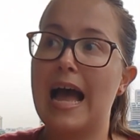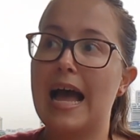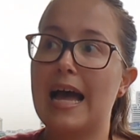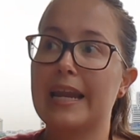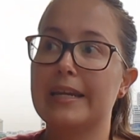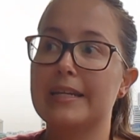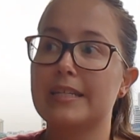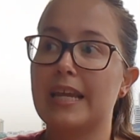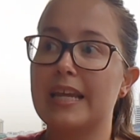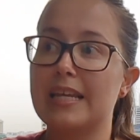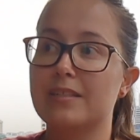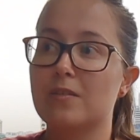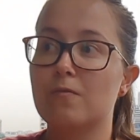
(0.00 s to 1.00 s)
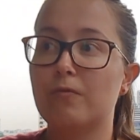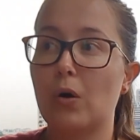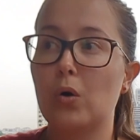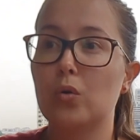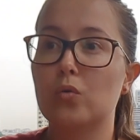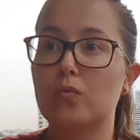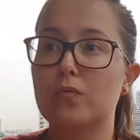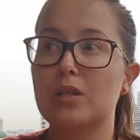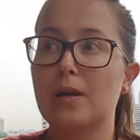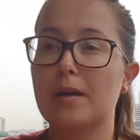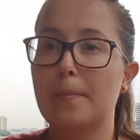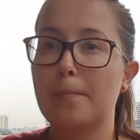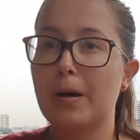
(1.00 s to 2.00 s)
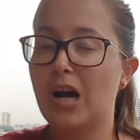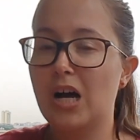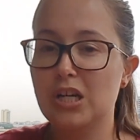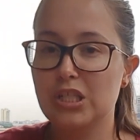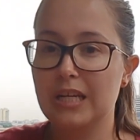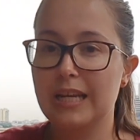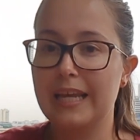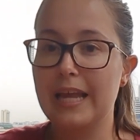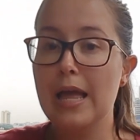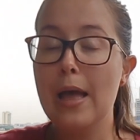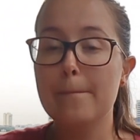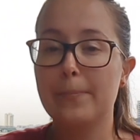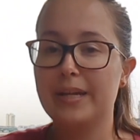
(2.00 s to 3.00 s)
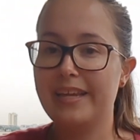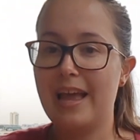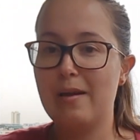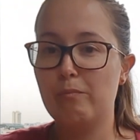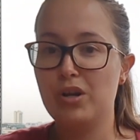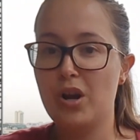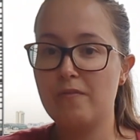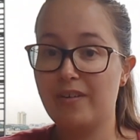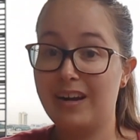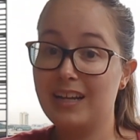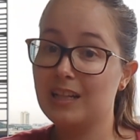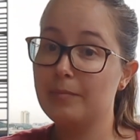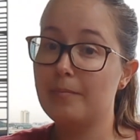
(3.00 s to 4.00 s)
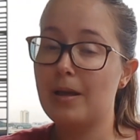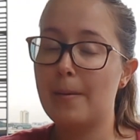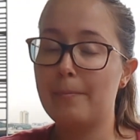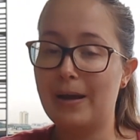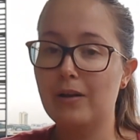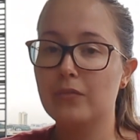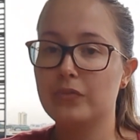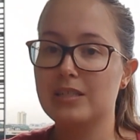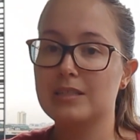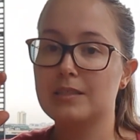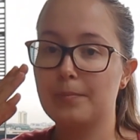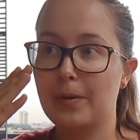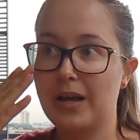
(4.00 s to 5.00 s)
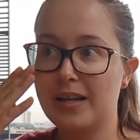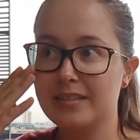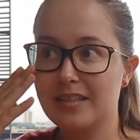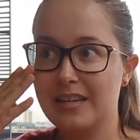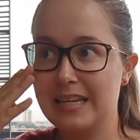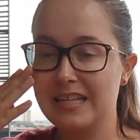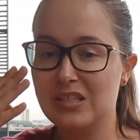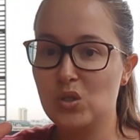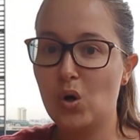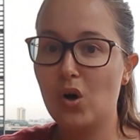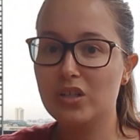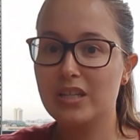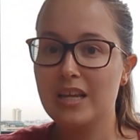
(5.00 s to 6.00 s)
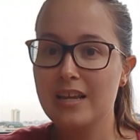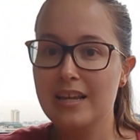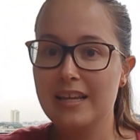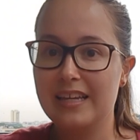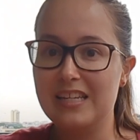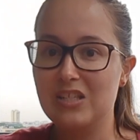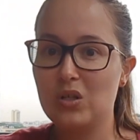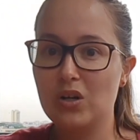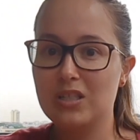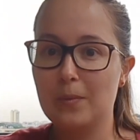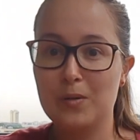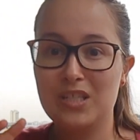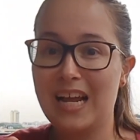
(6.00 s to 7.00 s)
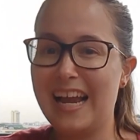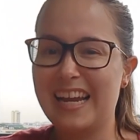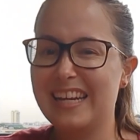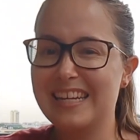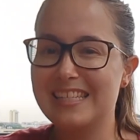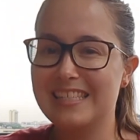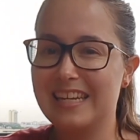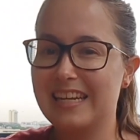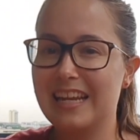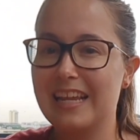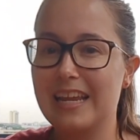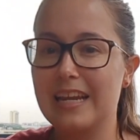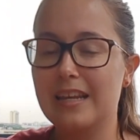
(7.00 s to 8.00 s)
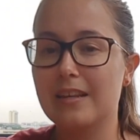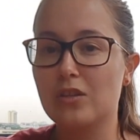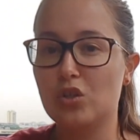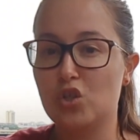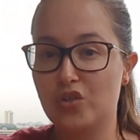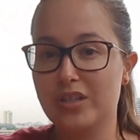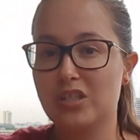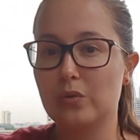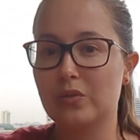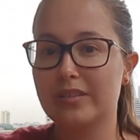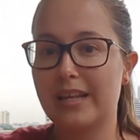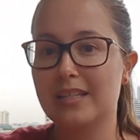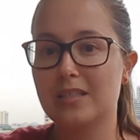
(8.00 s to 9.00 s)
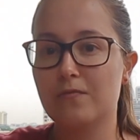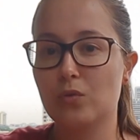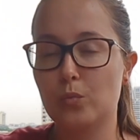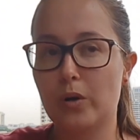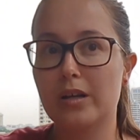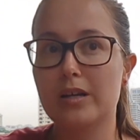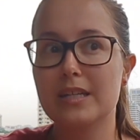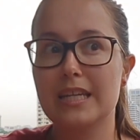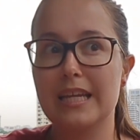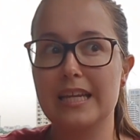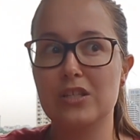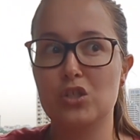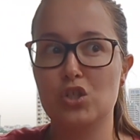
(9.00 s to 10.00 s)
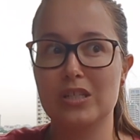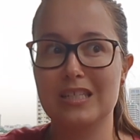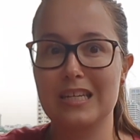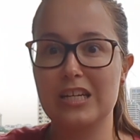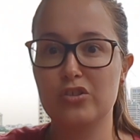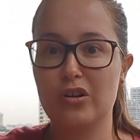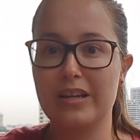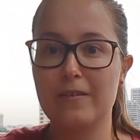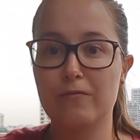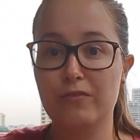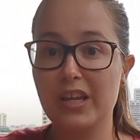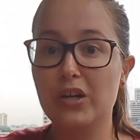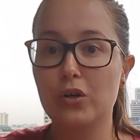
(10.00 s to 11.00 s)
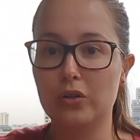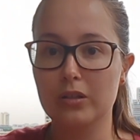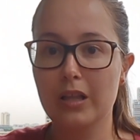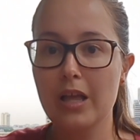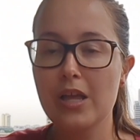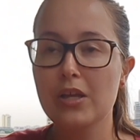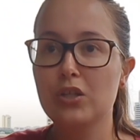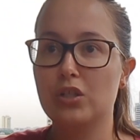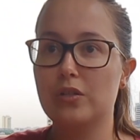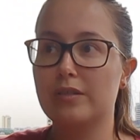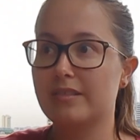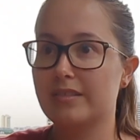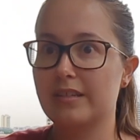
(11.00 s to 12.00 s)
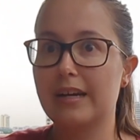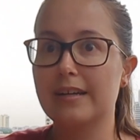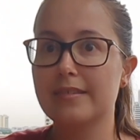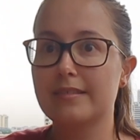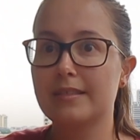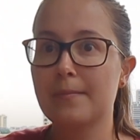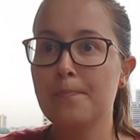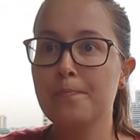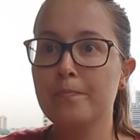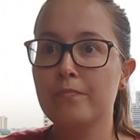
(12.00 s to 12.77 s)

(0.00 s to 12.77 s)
and he's involved partially, but again we know very little about this person. He's not he's not a protagonist in in the traditional sense of the word. He is just literally a vehicle to discuss